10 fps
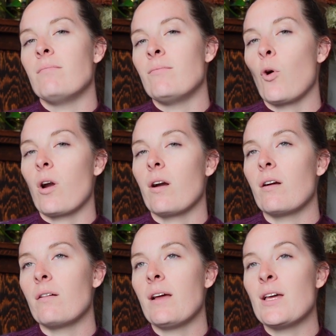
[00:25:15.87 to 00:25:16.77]

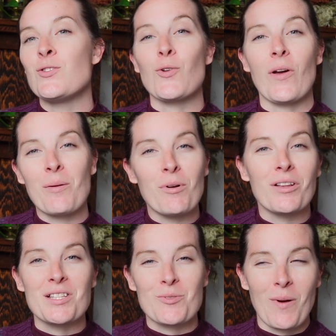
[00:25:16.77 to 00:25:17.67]
more
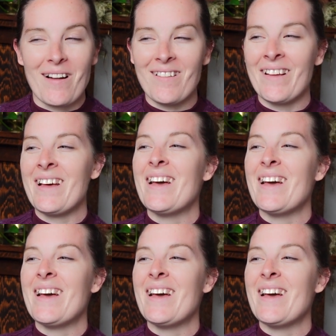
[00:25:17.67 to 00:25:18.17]
enjoyable as well.